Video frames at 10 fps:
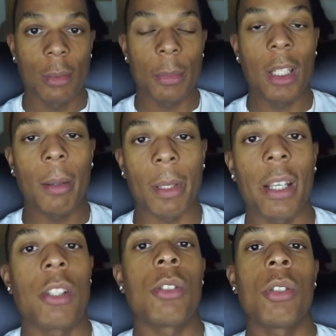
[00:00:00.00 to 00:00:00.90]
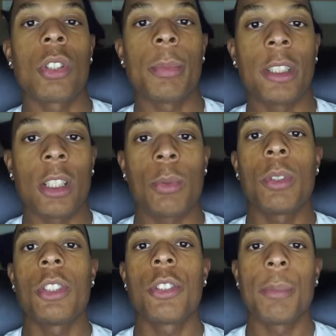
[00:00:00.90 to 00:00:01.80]
becoming a soldier, because
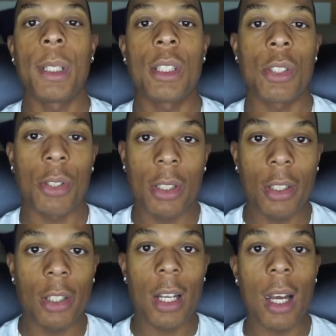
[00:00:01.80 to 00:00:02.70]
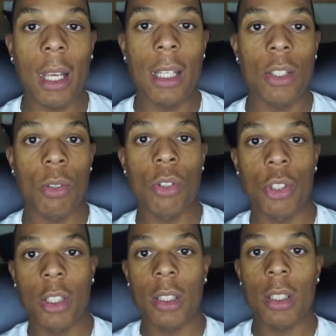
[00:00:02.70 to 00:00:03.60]
once you're in basic training, you're not a soldier,
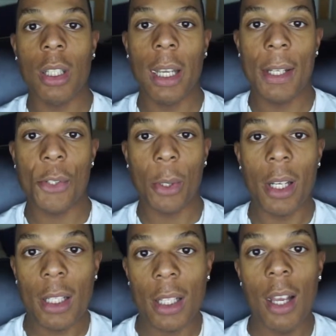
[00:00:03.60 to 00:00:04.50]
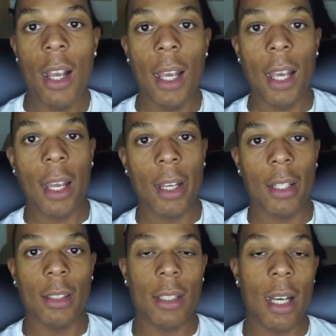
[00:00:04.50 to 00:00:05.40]
you're considered a trainee.
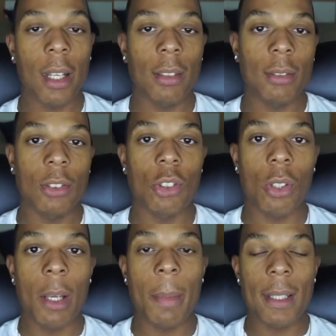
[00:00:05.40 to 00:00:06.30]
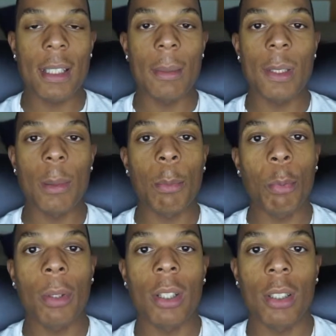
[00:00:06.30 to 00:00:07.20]
And that, you know, it may seem simple,
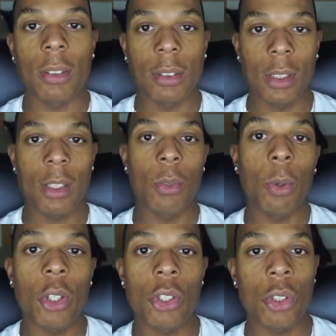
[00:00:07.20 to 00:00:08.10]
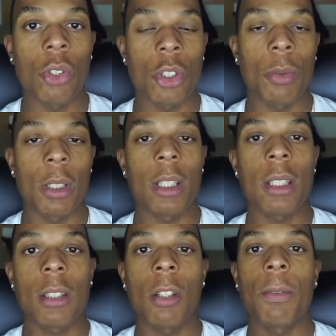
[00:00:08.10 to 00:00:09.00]
but just the word soldier within
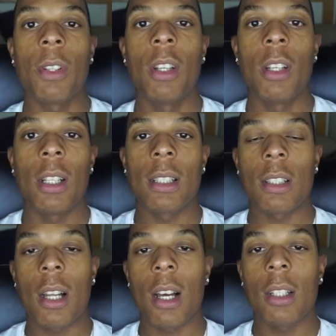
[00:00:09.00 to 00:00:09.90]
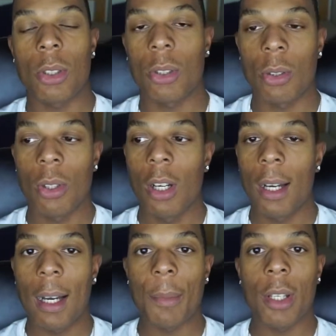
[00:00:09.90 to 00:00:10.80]
itself is a lot. So
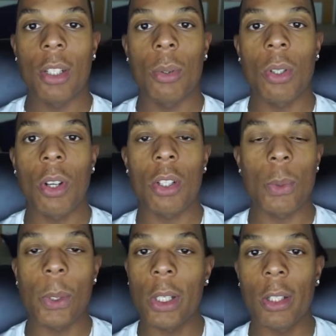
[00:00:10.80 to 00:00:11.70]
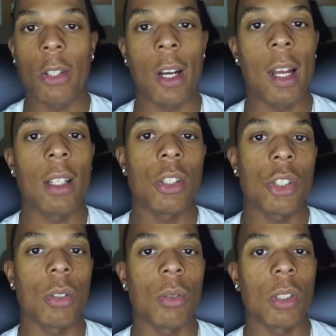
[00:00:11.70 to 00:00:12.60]
I'm here doing all this work, grinding,
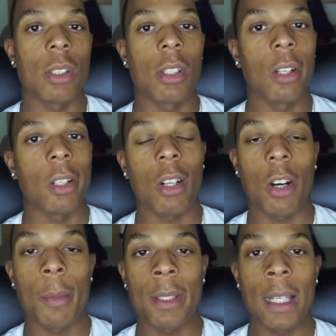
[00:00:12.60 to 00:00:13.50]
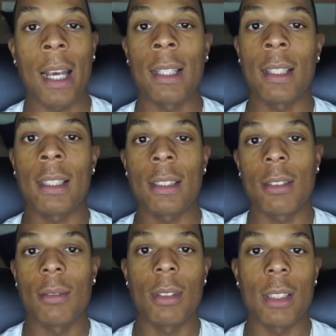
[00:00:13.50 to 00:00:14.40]
shooting, learning Army tactics,
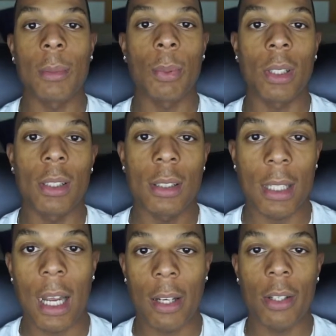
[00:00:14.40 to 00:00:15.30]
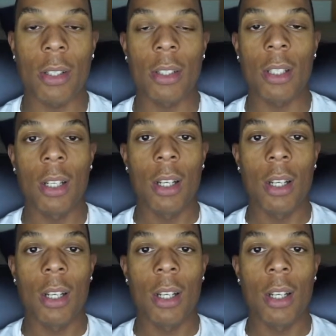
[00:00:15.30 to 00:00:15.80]
discipline, standards,